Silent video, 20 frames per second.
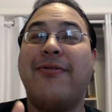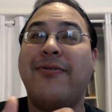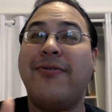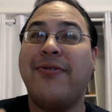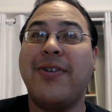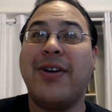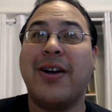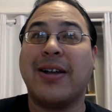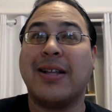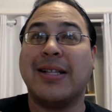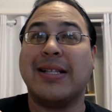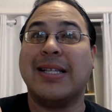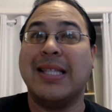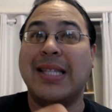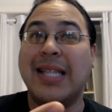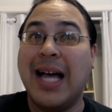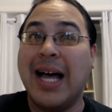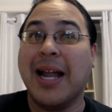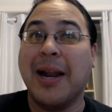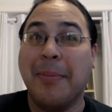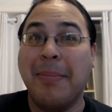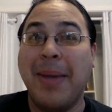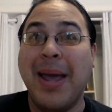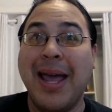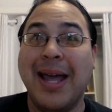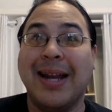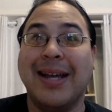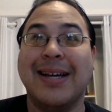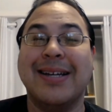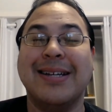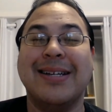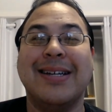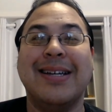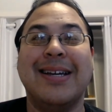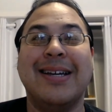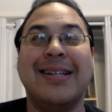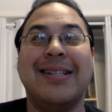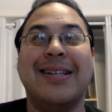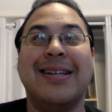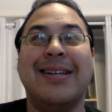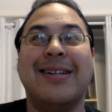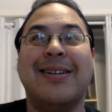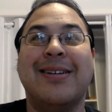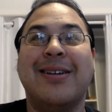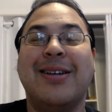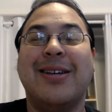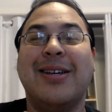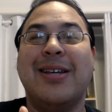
Fuck, it's a lot of mana. And then